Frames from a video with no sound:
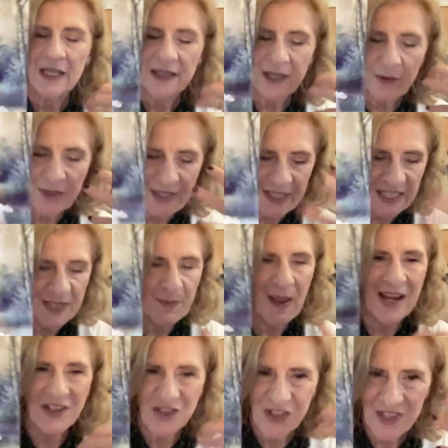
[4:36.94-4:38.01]
There is
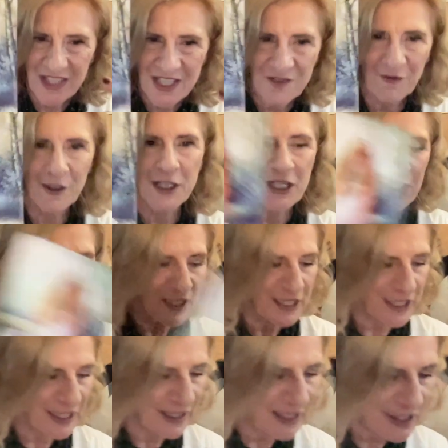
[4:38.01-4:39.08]
expansion. There's
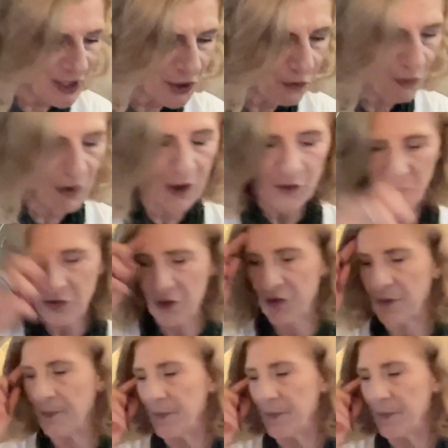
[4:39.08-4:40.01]
fertility. There's growth.